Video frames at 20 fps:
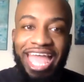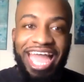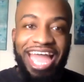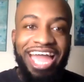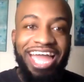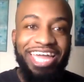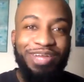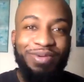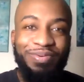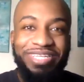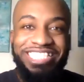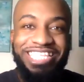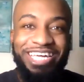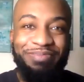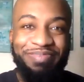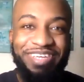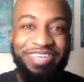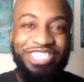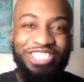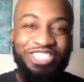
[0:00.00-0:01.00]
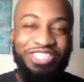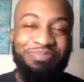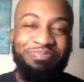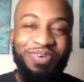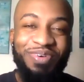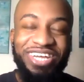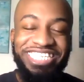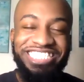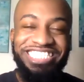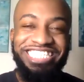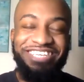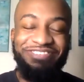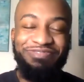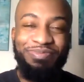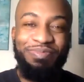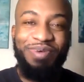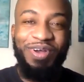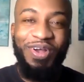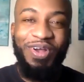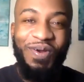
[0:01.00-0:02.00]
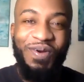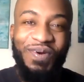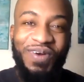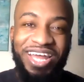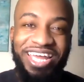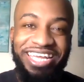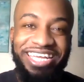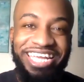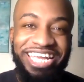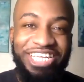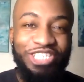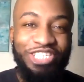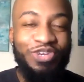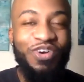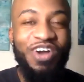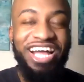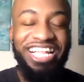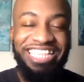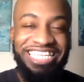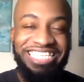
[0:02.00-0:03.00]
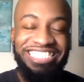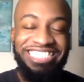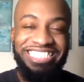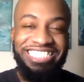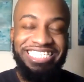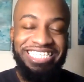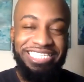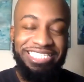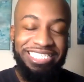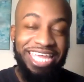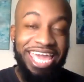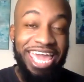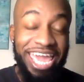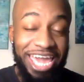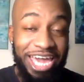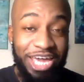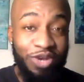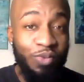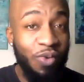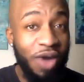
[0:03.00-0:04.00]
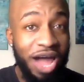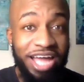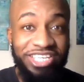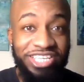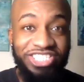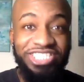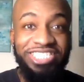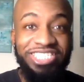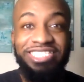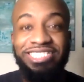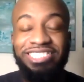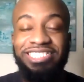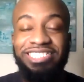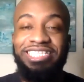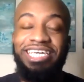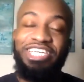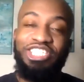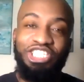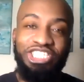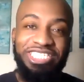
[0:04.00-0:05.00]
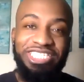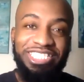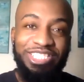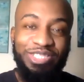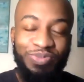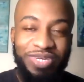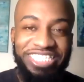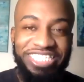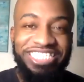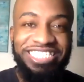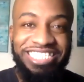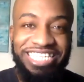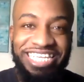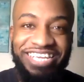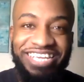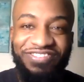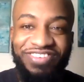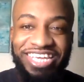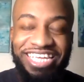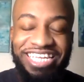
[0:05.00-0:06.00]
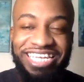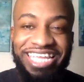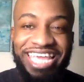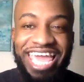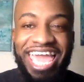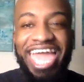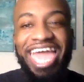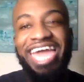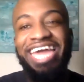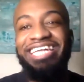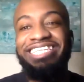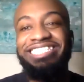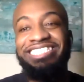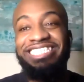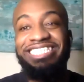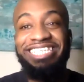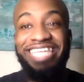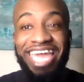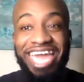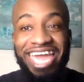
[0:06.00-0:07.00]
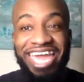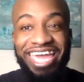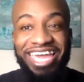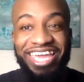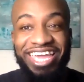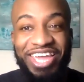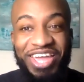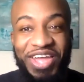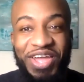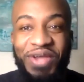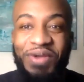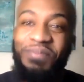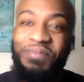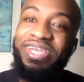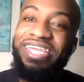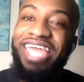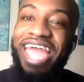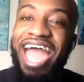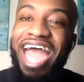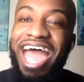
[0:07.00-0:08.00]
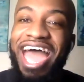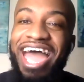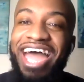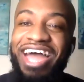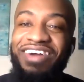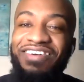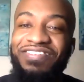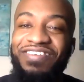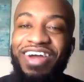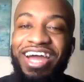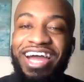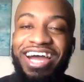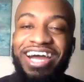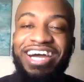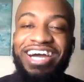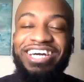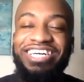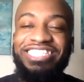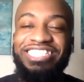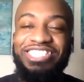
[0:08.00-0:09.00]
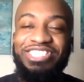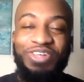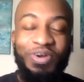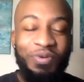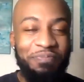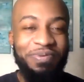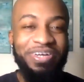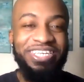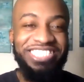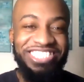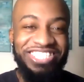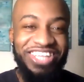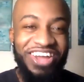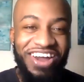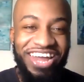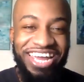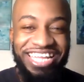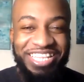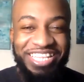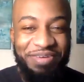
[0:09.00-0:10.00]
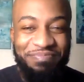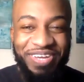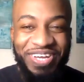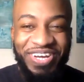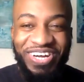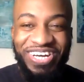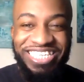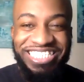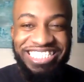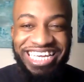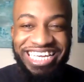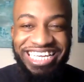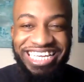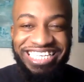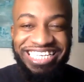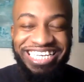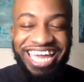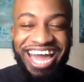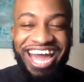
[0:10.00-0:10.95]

Hey, what's up? It's your boy, Stephen McCoy, and you are listening and watching Sessions with Stephen. And today, we have a superstar in the building.